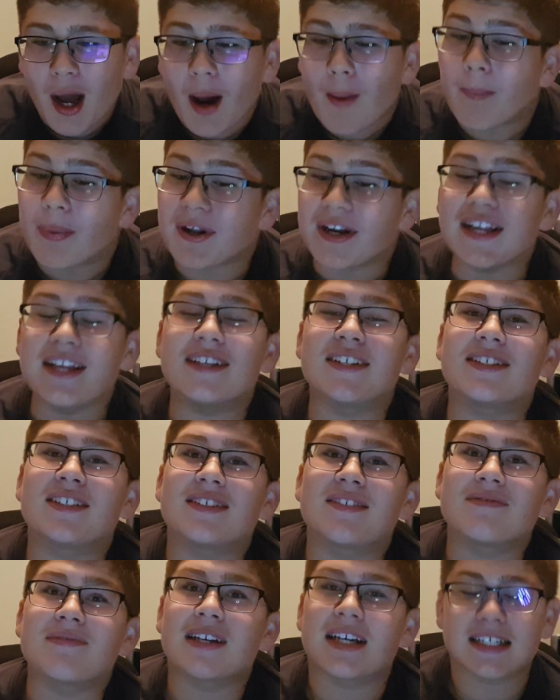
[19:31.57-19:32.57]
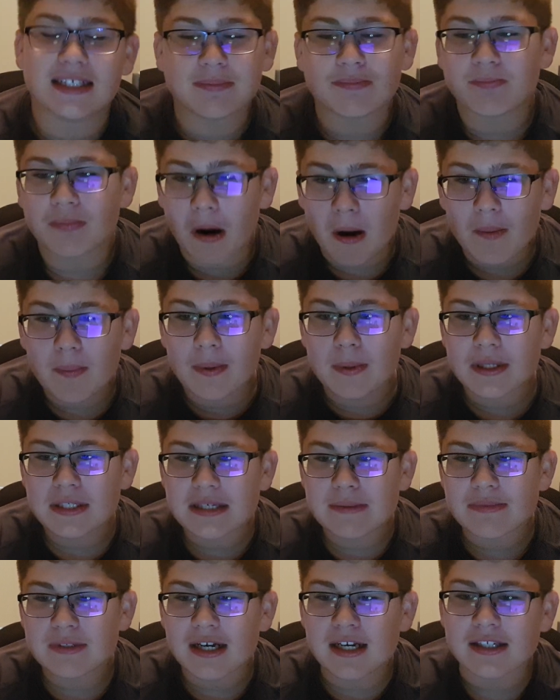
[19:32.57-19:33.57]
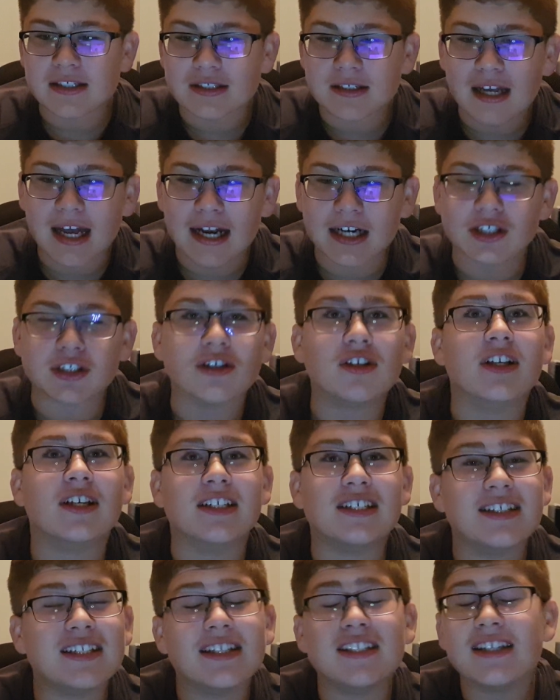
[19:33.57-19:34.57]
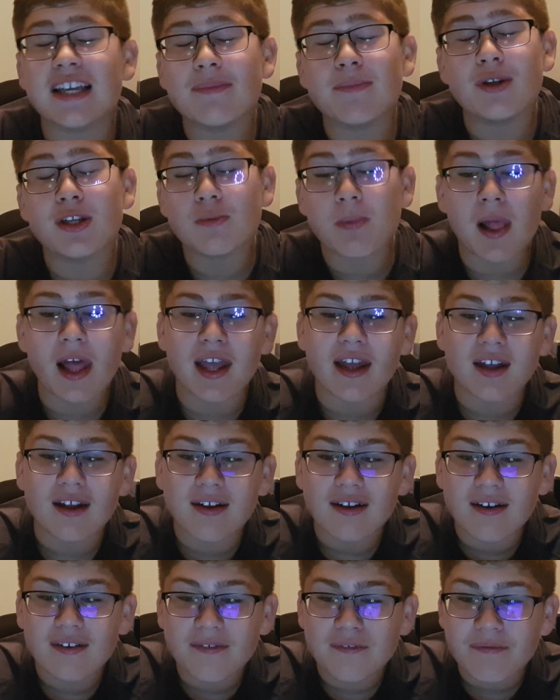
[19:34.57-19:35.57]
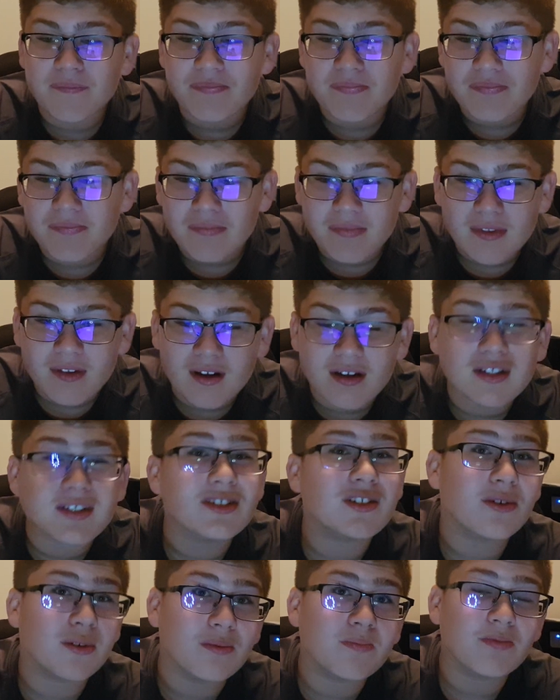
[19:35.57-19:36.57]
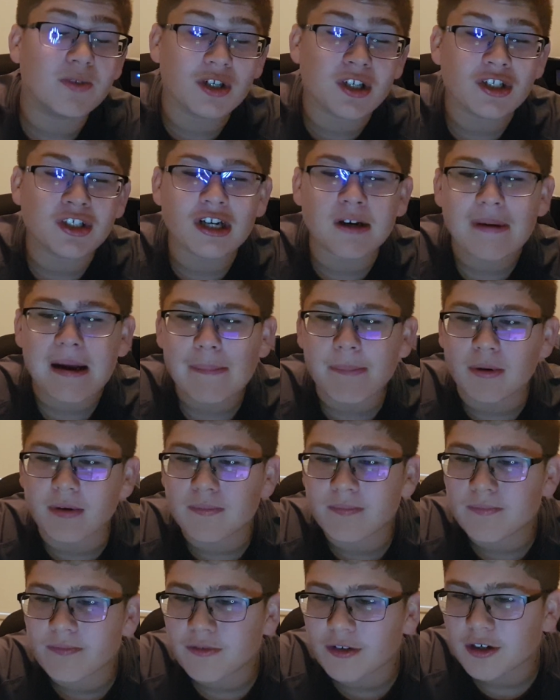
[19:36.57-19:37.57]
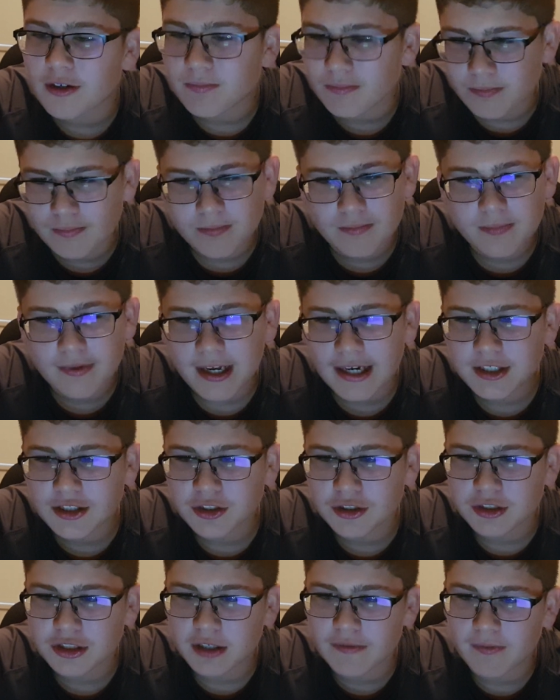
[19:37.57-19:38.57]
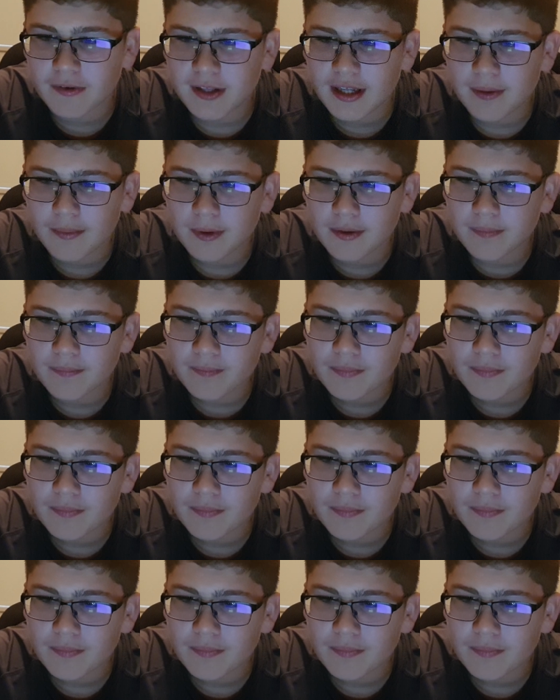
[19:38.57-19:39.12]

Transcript: But it is. It's probably the same size, actually, because it's the same display. So, good job, Apple, for catching yourself on that one.